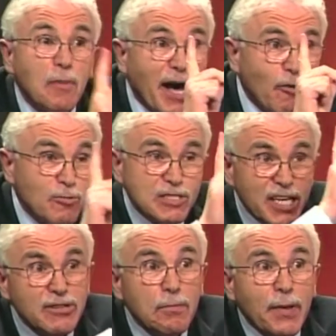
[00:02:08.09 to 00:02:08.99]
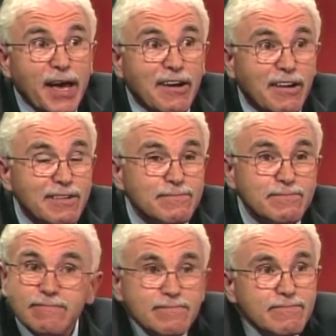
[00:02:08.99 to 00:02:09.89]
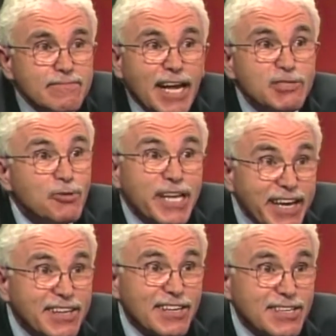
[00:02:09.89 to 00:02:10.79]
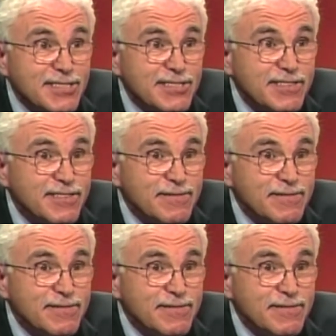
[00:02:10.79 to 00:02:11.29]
by single payer. That's ridiculous.